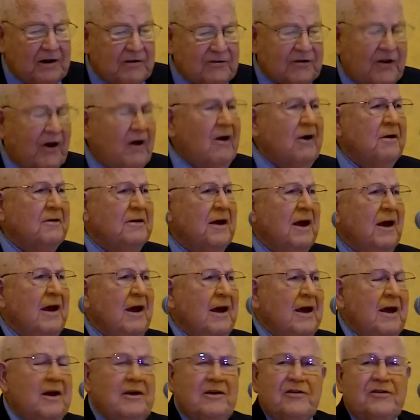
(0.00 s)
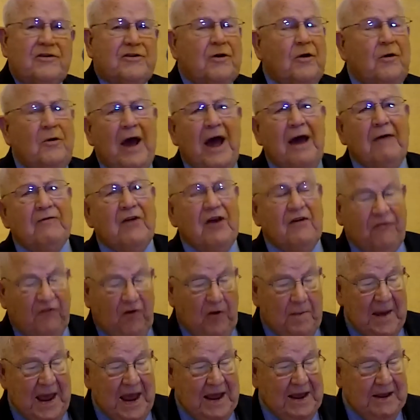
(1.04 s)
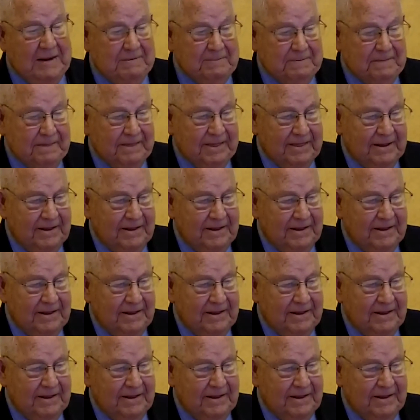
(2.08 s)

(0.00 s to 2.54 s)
He's hurt and he's too heavy for me.